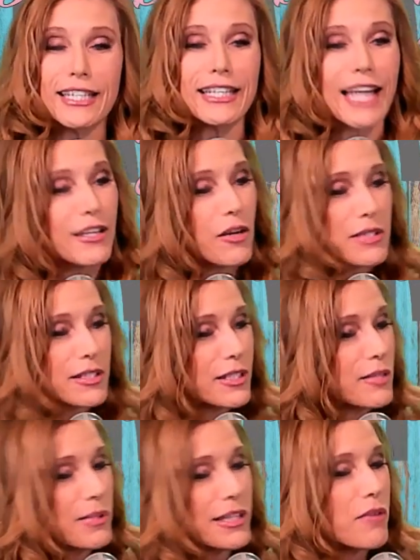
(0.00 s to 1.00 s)
and I know it's
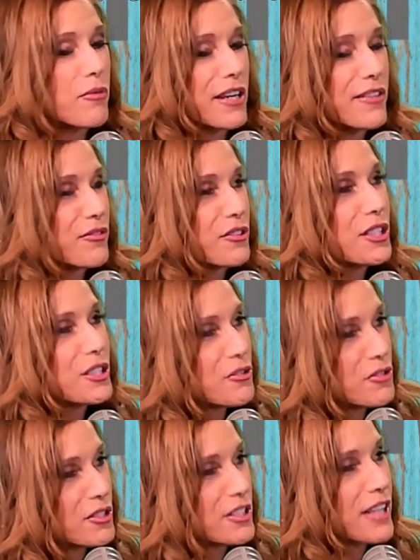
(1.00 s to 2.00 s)
going to be that way for
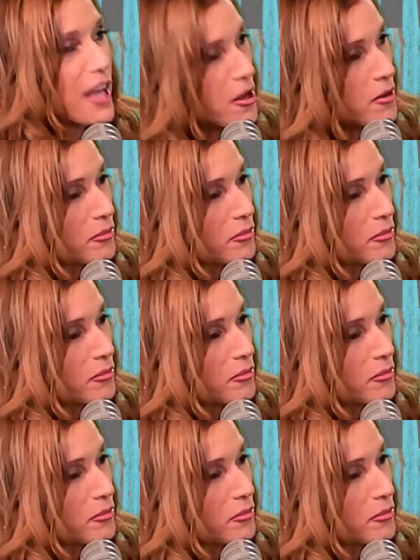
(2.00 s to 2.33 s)
years to come.